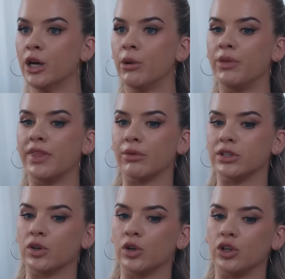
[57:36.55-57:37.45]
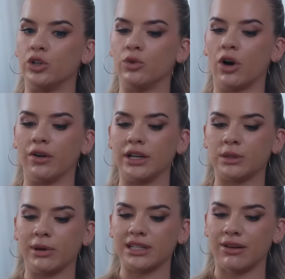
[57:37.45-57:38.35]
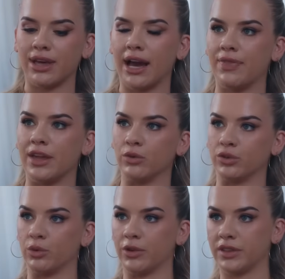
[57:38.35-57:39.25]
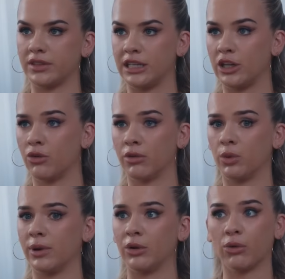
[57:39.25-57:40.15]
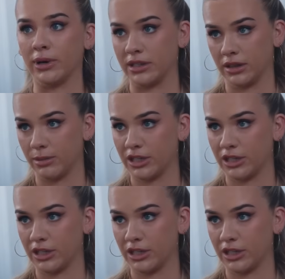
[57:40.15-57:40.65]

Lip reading: But you can't expect to have that and then also want the CEO role where you're always going to be